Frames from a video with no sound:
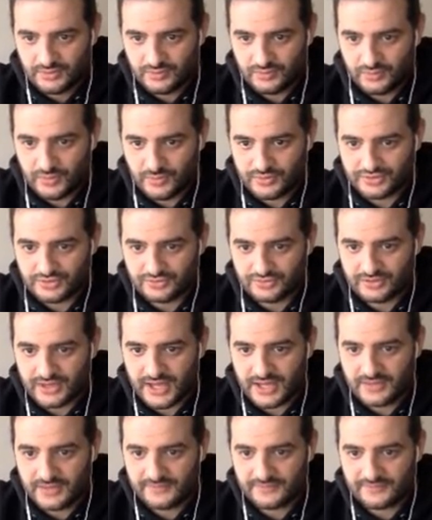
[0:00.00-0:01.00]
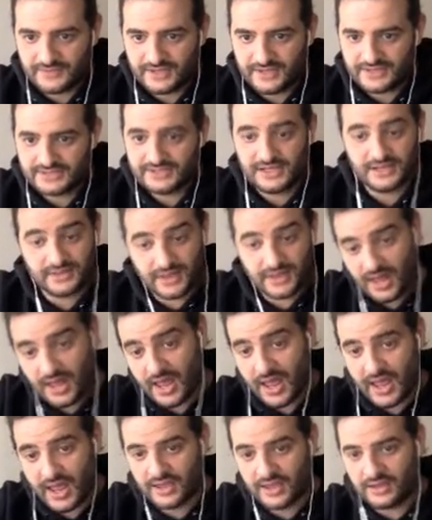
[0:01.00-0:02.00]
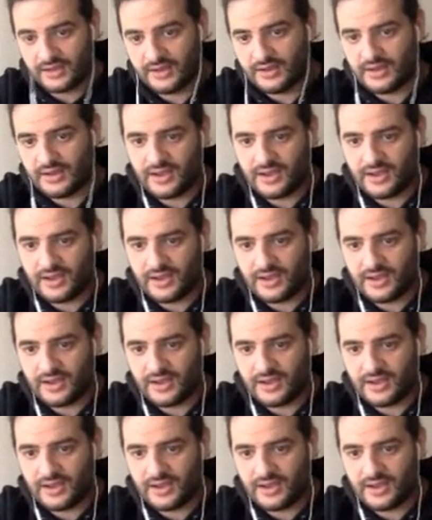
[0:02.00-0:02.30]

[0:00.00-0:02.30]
What was your lineup from last night? Hey,